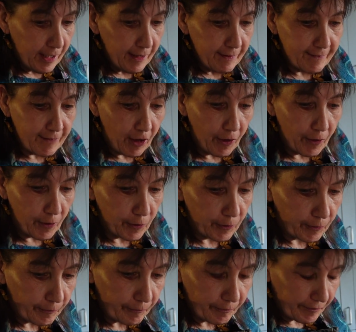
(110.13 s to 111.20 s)

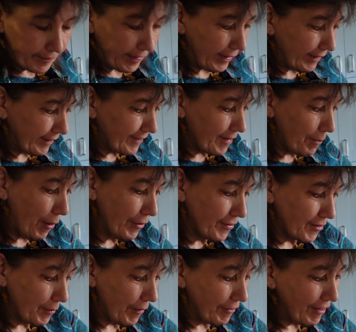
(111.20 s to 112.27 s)
So it's supposed
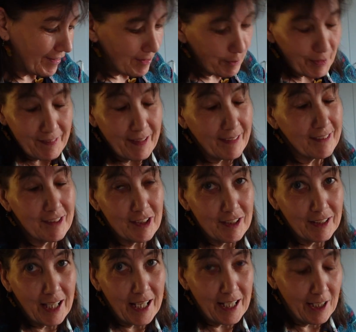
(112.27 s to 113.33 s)
to be, the recipe says 2
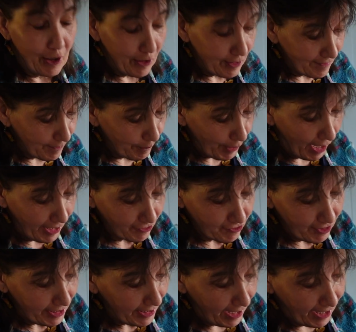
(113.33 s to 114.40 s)
kilos, but
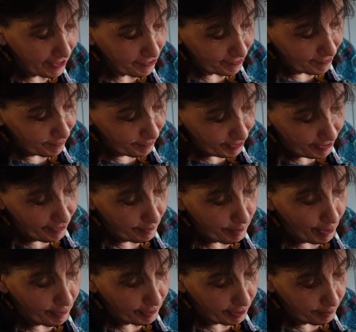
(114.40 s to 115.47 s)
actually I just fill the
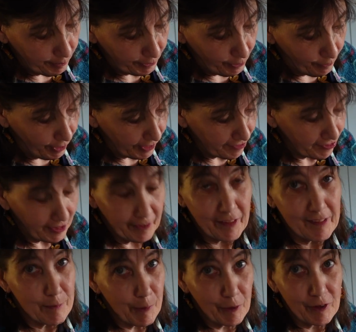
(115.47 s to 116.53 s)
bowl up, go on till
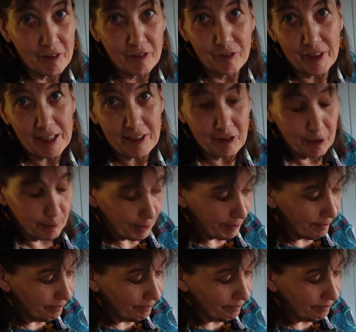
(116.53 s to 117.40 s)
this bowl's filled up.